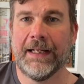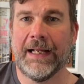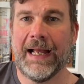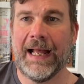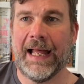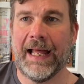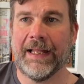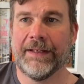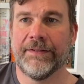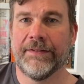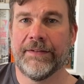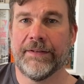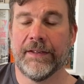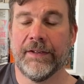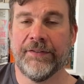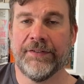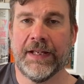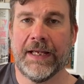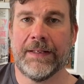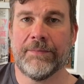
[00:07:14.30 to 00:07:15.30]
And the
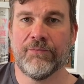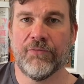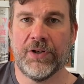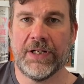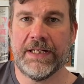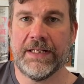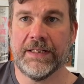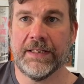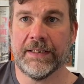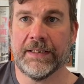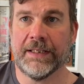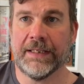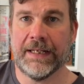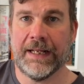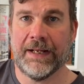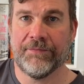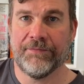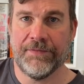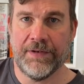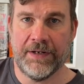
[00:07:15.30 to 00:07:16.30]
same reader can
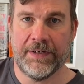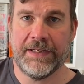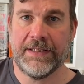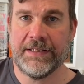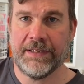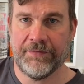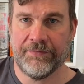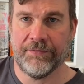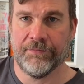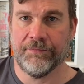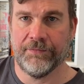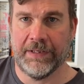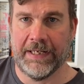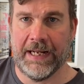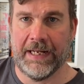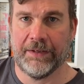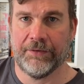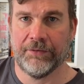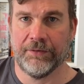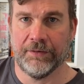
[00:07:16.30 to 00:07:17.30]
have very different
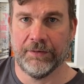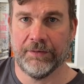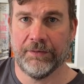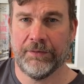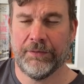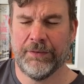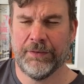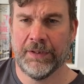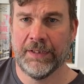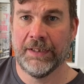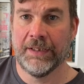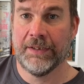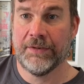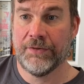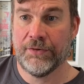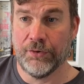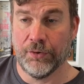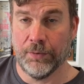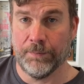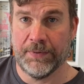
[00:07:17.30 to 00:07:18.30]
reactions
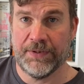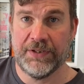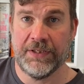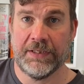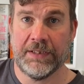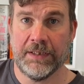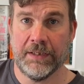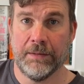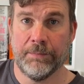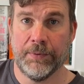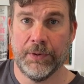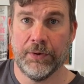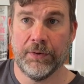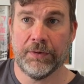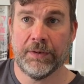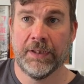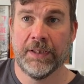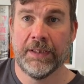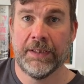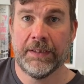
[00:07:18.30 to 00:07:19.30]
to a particular
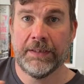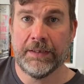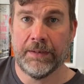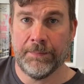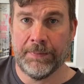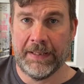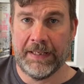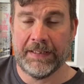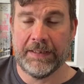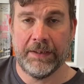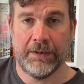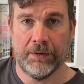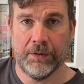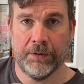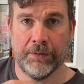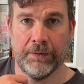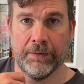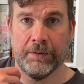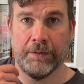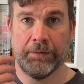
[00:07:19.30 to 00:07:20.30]
book depending
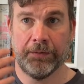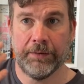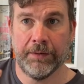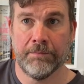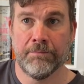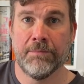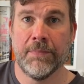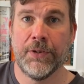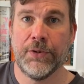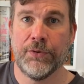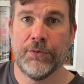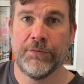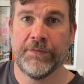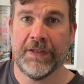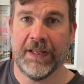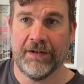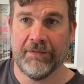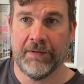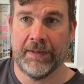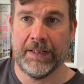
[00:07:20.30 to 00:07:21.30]
on the mood
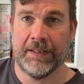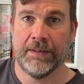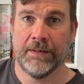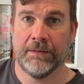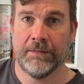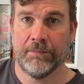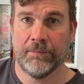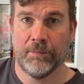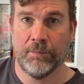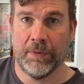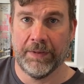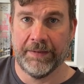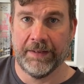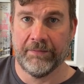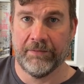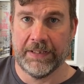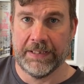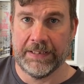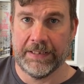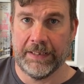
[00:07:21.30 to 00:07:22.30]
they're in when they
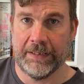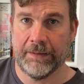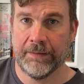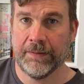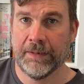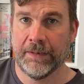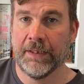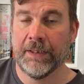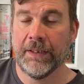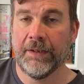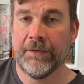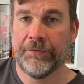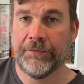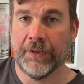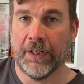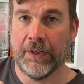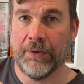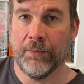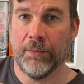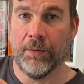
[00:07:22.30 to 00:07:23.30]
read it.
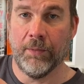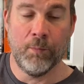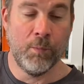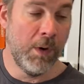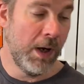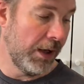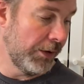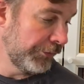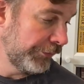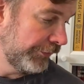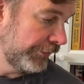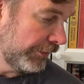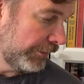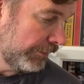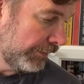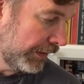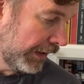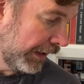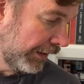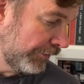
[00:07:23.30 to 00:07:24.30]
So whilst,
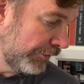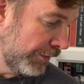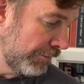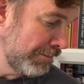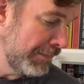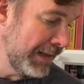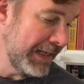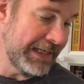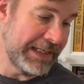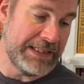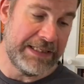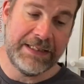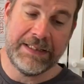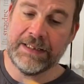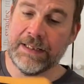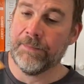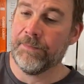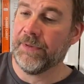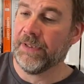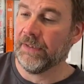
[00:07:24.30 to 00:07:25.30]
you know, for me,
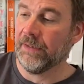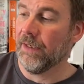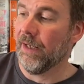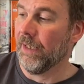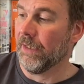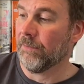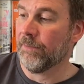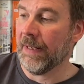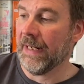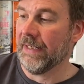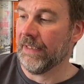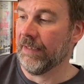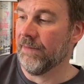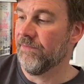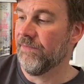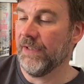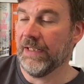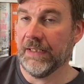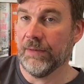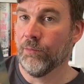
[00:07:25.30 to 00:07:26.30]
something like Panic in
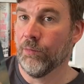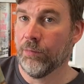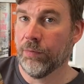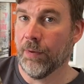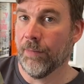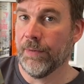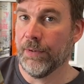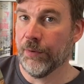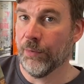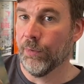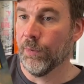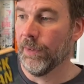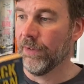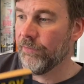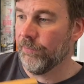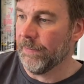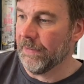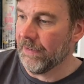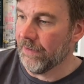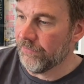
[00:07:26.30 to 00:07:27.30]
Philly will probably always
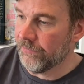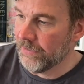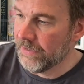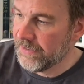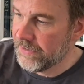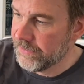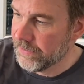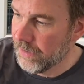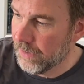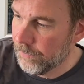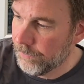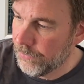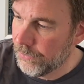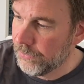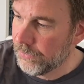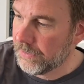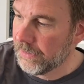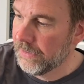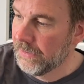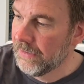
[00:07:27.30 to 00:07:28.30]
be a 3-star
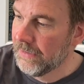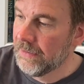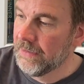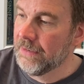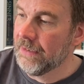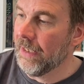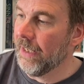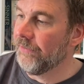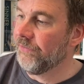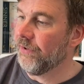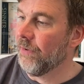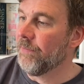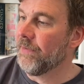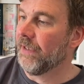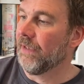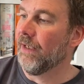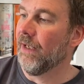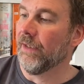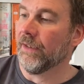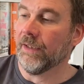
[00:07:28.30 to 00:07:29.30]
book, and something
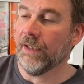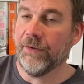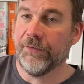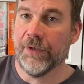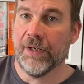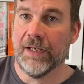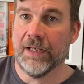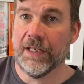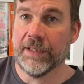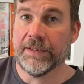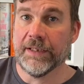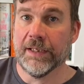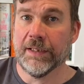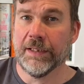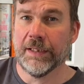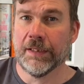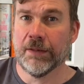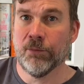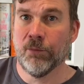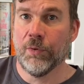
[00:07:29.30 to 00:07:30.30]
like As I Lay
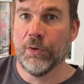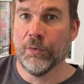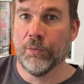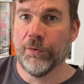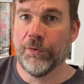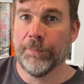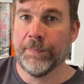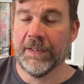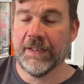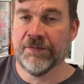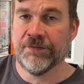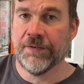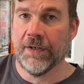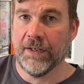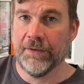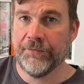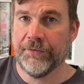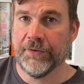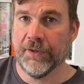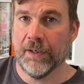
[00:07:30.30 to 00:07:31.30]
Dying will always be a
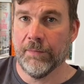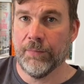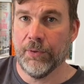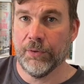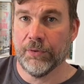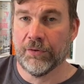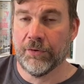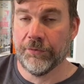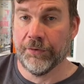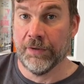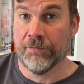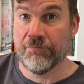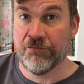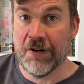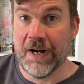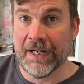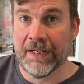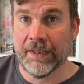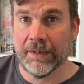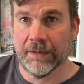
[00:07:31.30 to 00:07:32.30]
5-star book because I
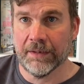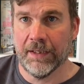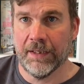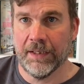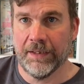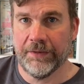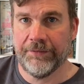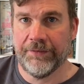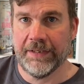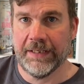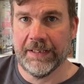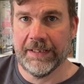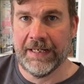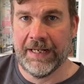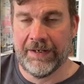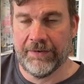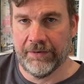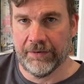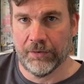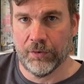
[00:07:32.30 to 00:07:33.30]
recognise the
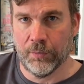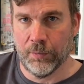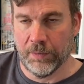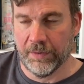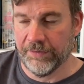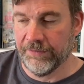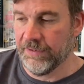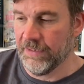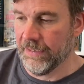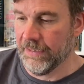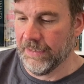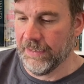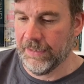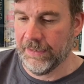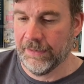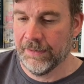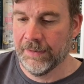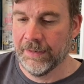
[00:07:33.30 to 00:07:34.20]
inherent quality in it,